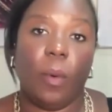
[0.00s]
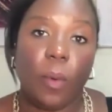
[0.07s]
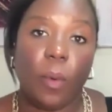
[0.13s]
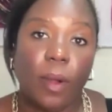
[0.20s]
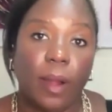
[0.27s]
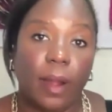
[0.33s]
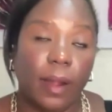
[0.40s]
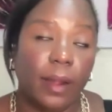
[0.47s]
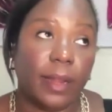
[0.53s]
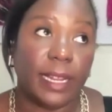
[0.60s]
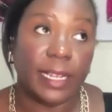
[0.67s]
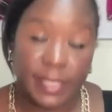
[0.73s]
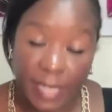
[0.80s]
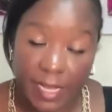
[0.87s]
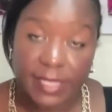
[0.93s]
Or
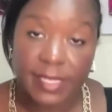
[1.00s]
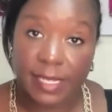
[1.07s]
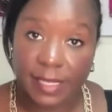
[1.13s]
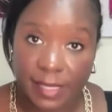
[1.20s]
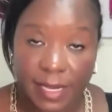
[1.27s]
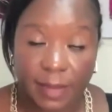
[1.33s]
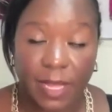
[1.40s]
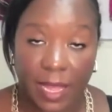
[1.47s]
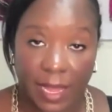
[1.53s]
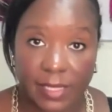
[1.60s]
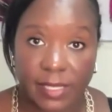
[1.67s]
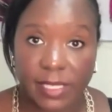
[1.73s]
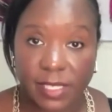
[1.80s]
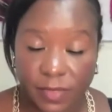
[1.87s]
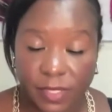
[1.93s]
it does, in some
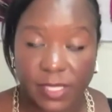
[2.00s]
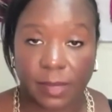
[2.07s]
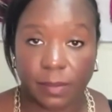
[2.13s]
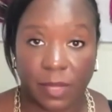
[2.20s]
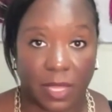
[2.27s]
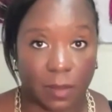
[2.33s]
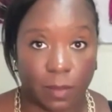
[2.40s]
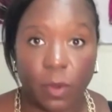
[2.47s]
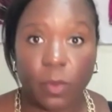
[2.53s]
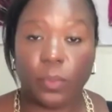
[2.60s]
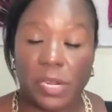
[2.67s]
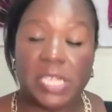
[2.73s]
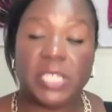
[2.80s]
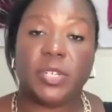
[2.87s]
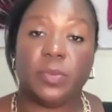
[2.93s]
cases, for some people,
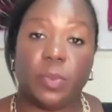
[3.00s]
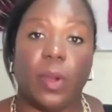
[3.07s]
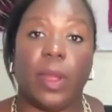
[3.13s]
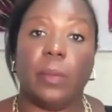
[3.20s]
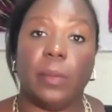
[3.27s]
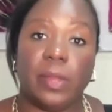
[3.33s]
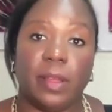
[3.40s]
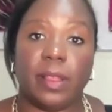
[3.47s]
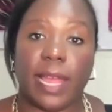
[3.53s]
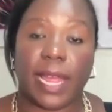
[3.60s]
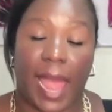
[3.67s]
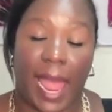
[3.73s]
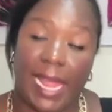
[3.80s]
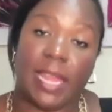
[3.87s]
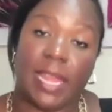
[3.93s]
reach a point where they're
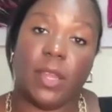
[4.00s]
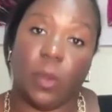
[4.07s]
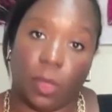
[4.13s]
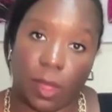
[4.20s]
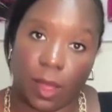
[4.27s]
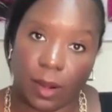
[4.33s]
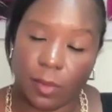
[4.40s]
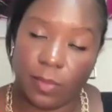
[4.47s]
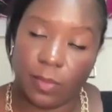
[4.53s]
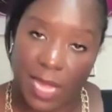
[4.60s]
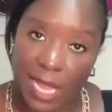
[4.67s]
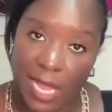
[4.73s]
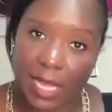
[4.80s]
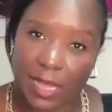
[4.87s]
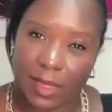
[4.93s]
like, I can no longer
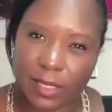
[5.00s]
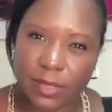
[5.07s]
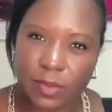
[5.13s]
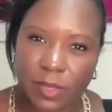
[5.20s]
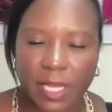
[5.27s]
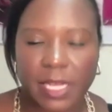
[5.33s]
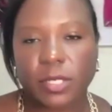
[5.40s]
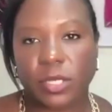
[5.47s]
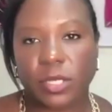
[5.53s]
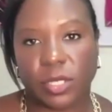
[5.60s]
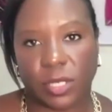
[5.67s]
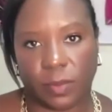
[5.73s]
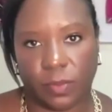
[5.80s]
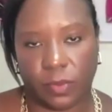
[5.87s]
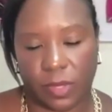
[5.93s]
be in this
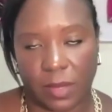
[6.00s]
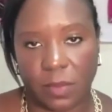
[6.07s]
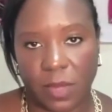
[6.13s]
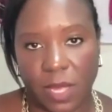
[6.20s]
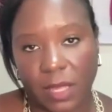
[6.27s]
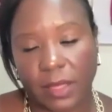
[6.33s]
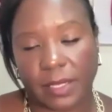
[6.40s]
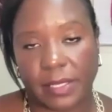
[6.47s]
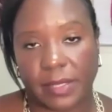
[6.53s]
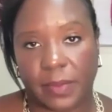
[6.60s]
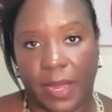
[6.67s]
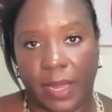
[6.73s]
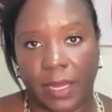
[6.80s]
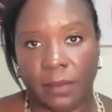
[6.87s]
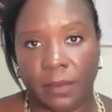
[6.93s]
relationship with it being this
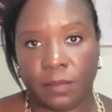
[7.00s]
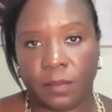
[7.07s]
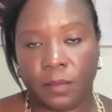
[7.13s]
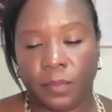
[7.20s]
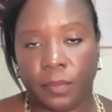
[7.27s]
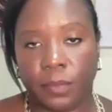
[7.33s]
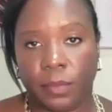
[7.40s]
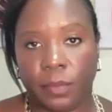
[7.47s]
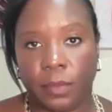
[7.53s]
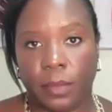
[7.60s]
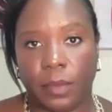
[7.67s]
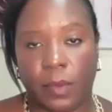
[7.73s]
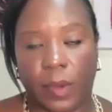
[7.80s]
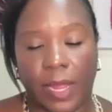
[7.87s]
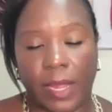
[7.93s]
way
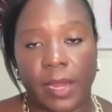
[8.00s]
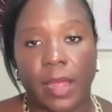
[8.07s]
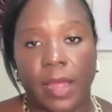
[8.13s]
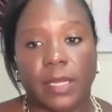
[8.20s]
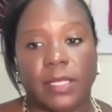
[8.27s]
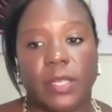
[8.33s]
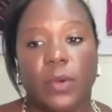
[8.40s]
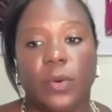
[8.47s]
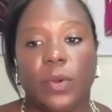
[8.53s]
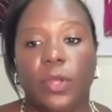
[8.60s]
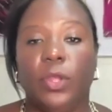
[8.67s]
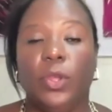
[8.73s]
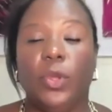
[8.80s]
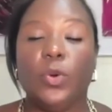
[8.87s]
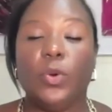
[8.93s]
right? So
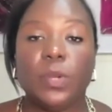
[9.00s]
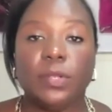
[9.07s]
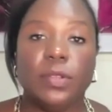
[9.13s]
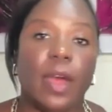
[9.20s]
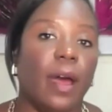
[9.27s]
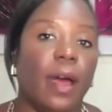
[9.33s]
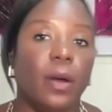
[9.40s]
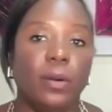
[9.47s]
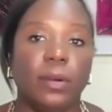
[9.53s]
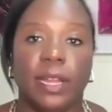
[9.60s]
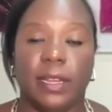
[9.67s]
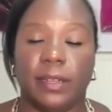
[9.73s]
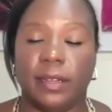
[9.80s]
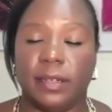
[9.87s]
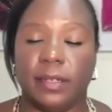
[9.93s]
you will know
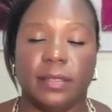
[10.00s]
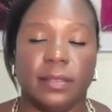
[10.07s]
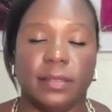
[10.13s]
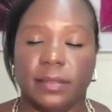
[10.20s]
and